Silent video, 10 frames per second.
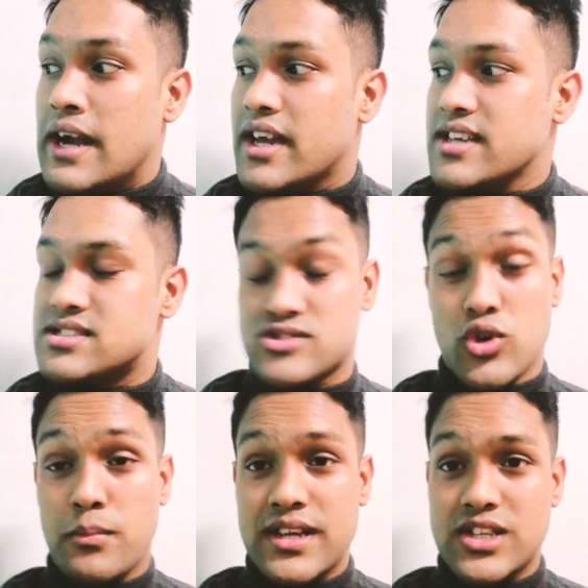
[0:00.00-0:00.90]
he's
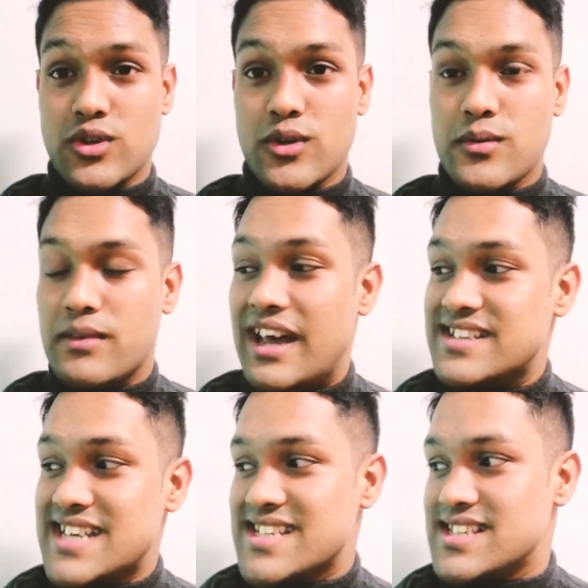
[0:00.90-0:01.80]
so much, you know,
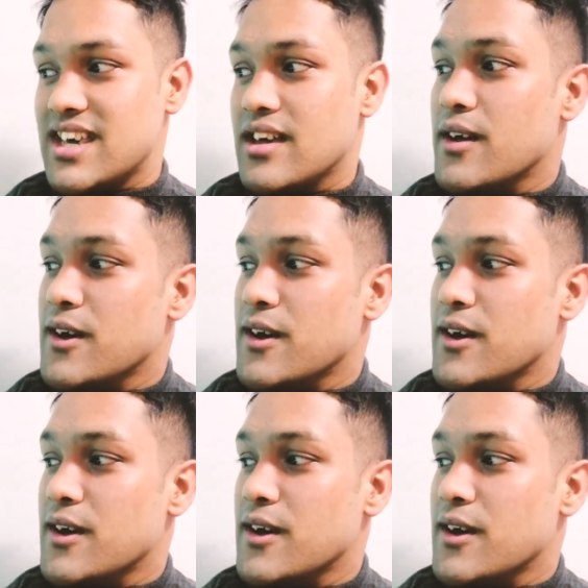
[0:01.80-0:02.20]
sassy.